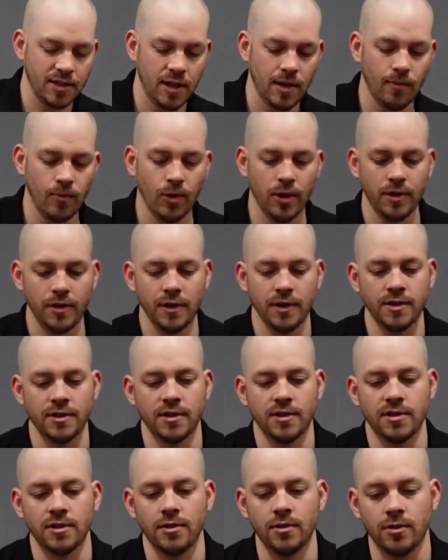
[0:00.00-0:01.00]
come with is
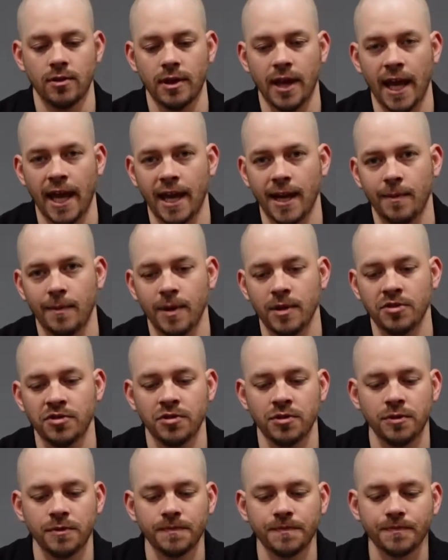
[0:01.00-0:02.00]
this little Canik
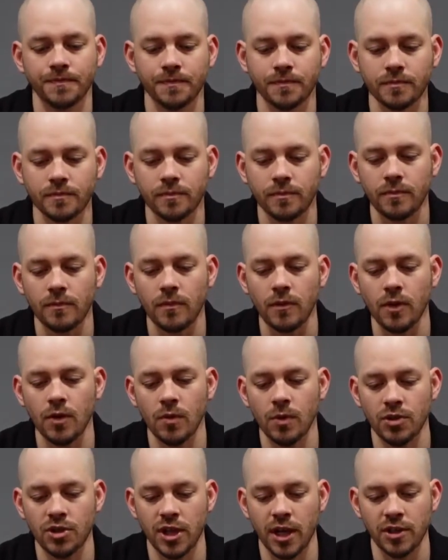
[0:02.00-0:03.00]
pistol,
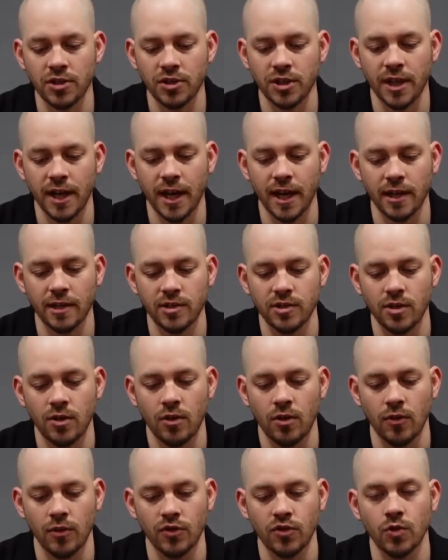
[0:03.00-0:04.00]
which actually has
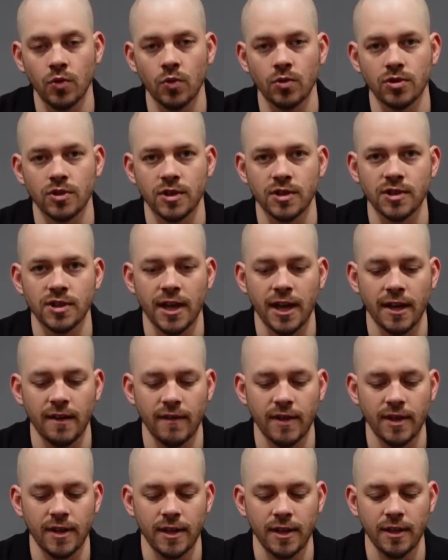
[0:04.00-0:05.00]
all the tools inside of
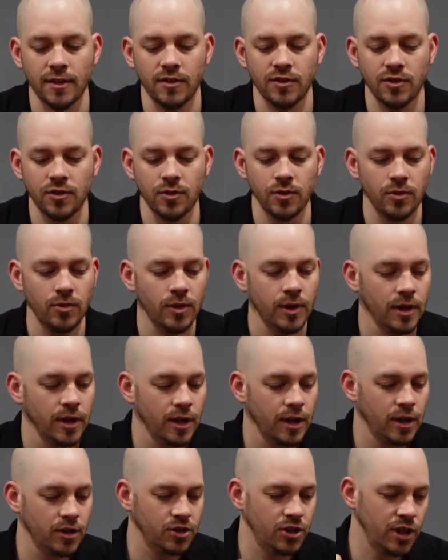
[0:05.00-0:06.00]
it needed to
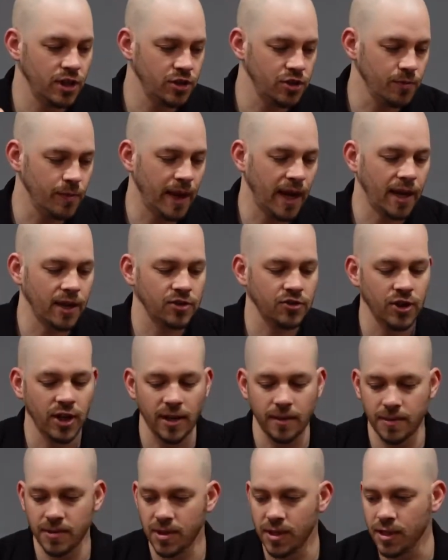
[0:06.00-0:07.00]
change your back
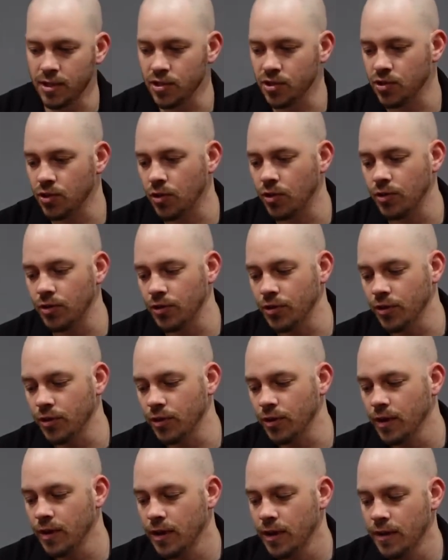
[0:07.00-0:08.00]
straps, install
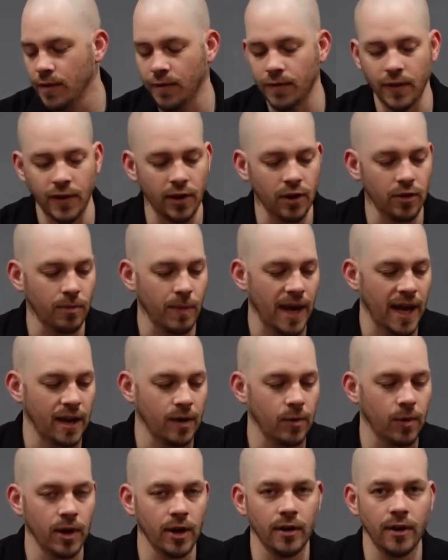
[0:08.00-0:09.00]
your flared
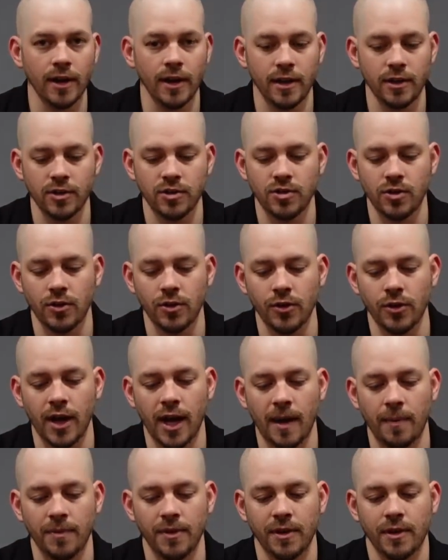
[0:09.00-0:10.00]
mag well, and install your
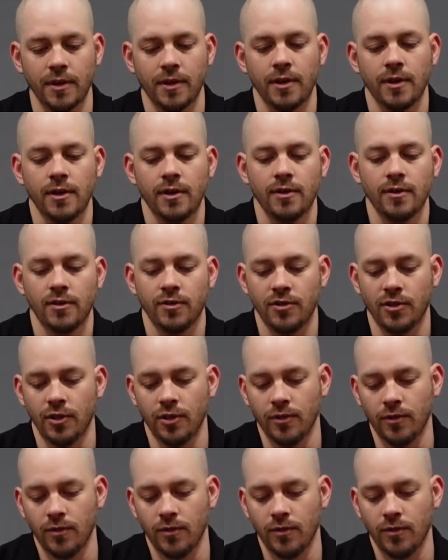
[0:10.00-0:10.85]
optic. So